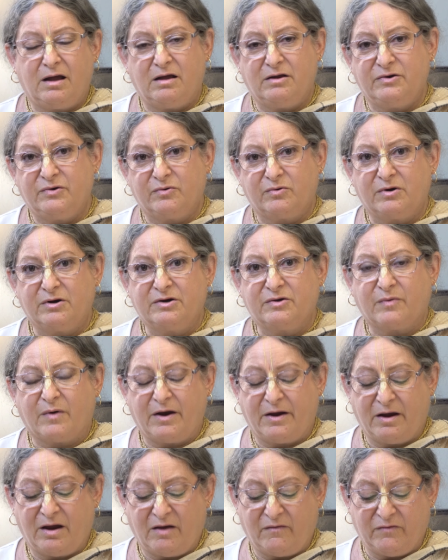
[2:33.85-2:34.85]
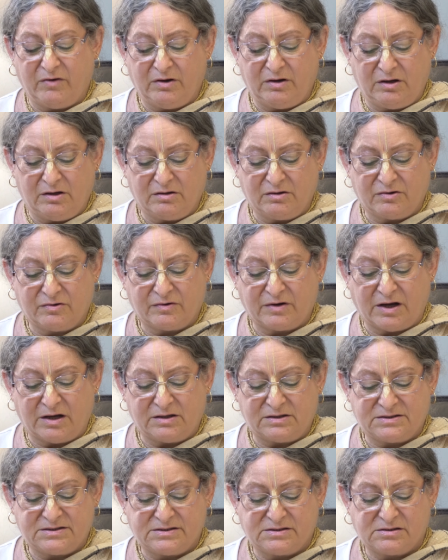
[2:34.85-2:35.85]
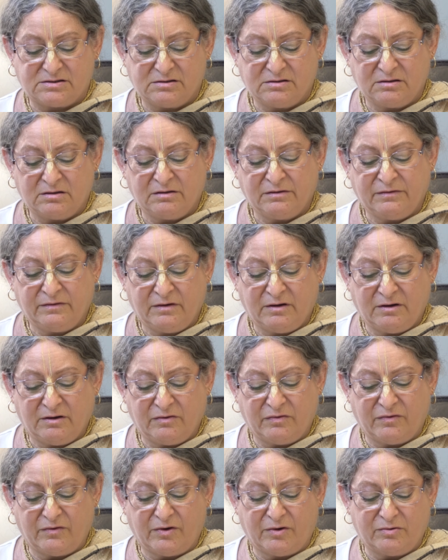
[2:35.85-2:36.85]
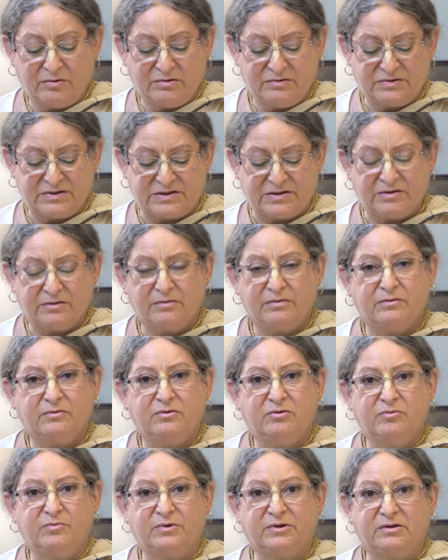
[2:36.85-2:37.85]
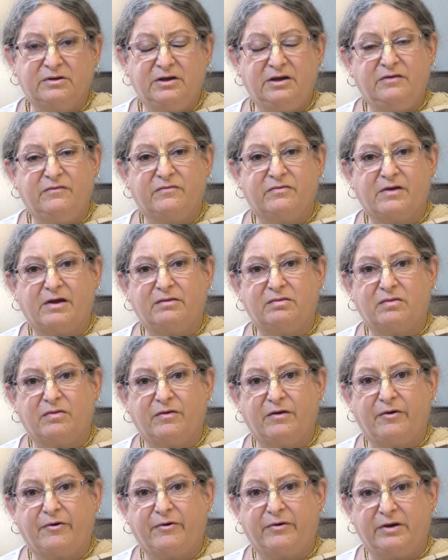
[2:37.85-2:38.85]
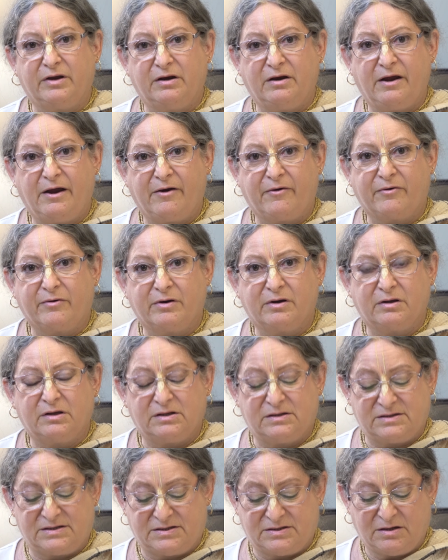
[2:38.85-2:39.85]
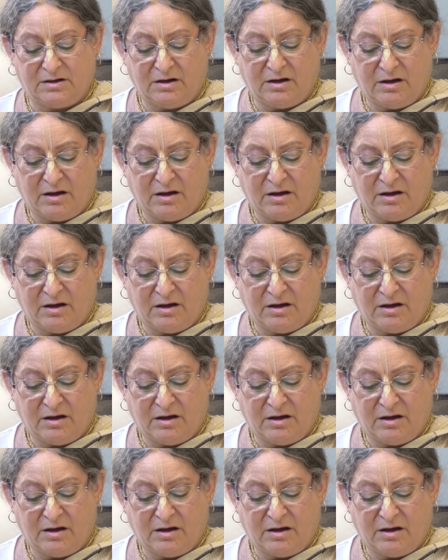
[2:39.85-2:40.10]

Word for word: nor do I have an interest in those who believe that their inheritance